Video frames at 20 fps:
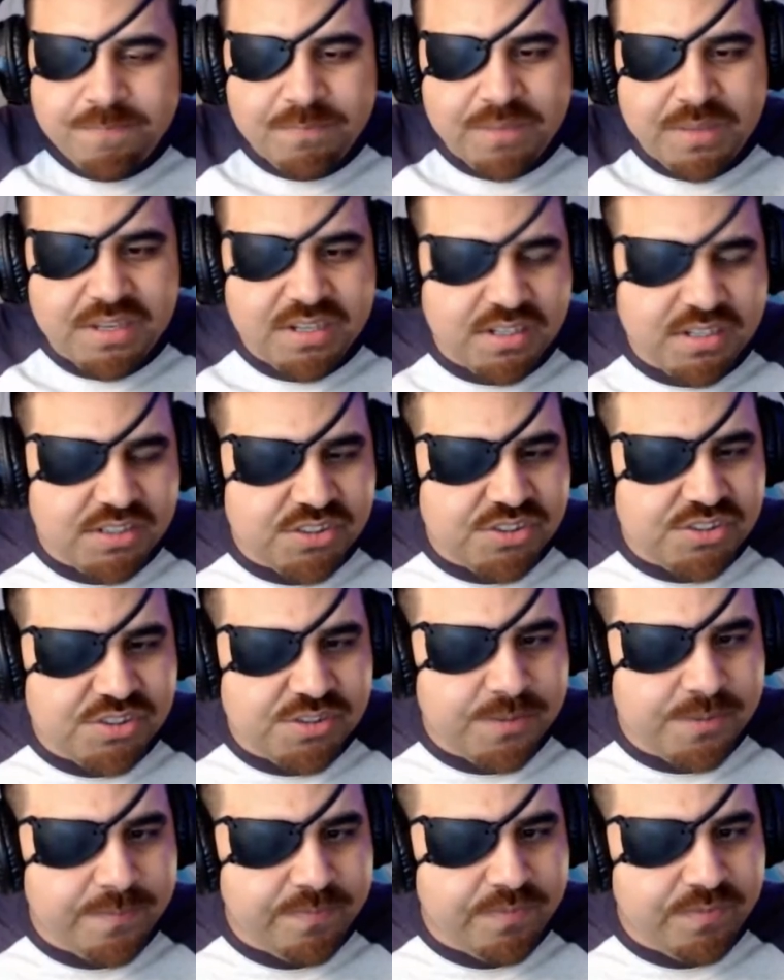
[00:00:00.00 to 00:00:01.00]

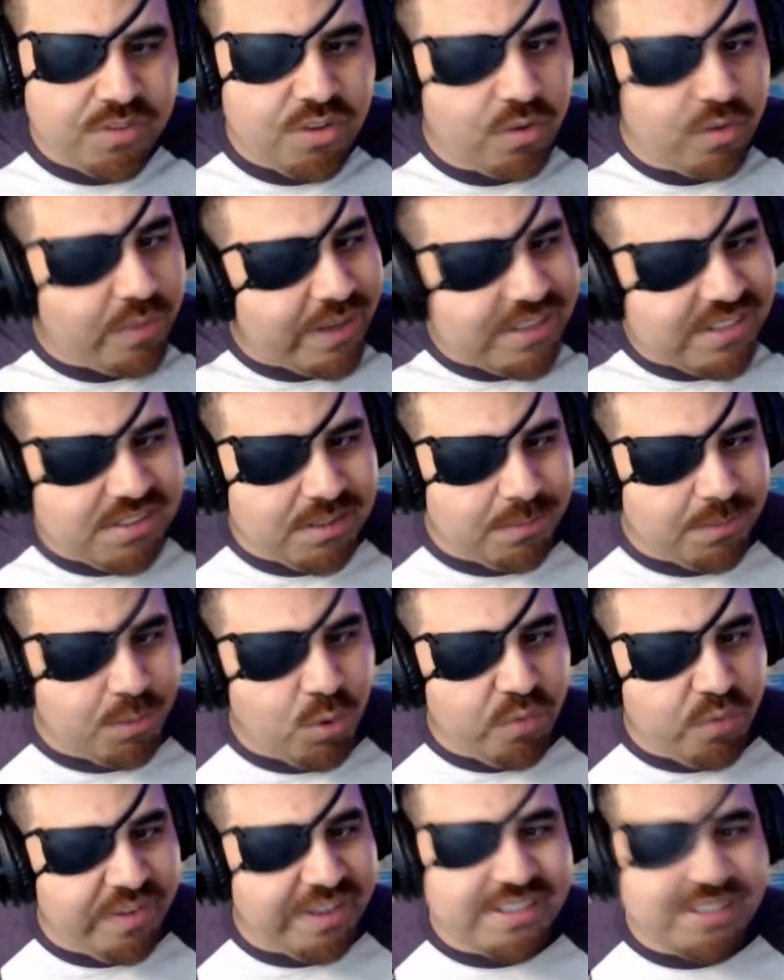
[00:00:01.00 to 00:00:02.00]
because the rest of the
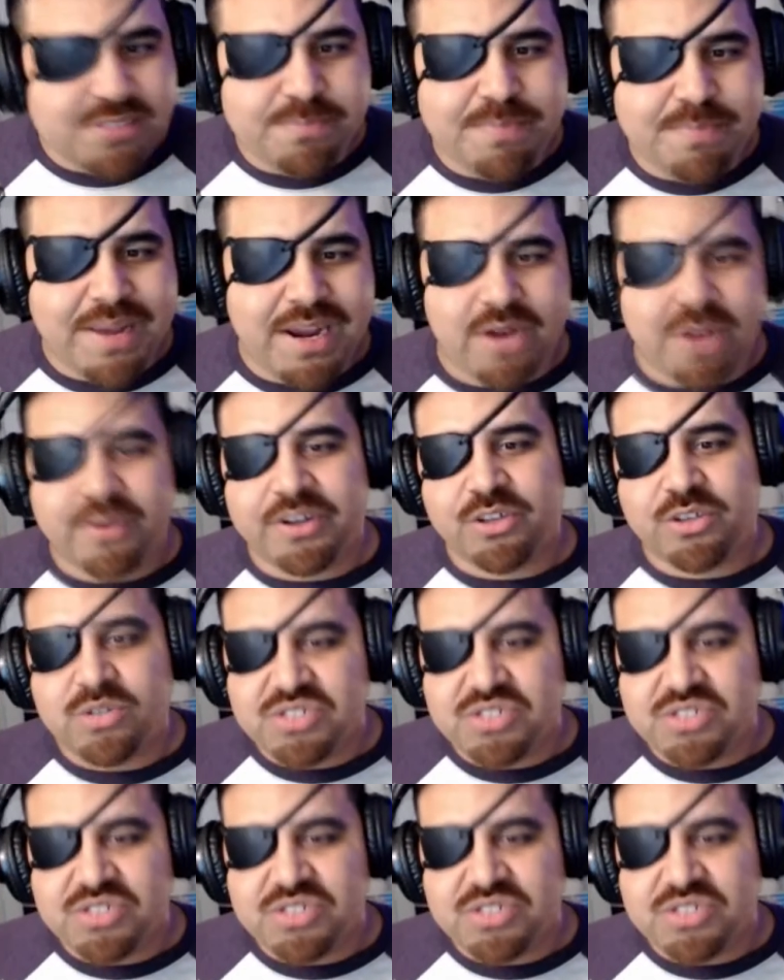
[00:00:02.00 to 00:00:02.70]
movie is barren.